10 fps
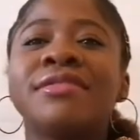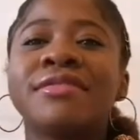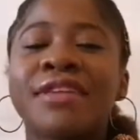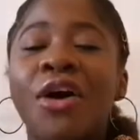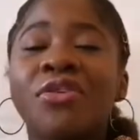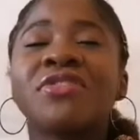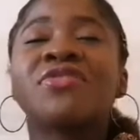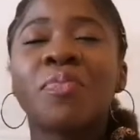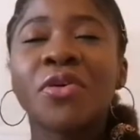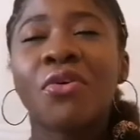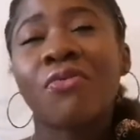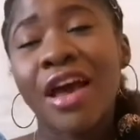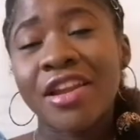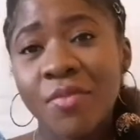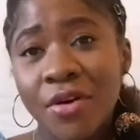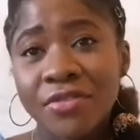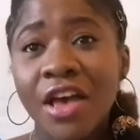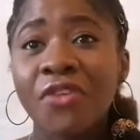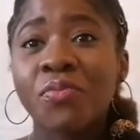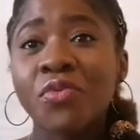that on the topic of animals,
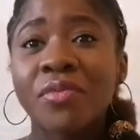I've put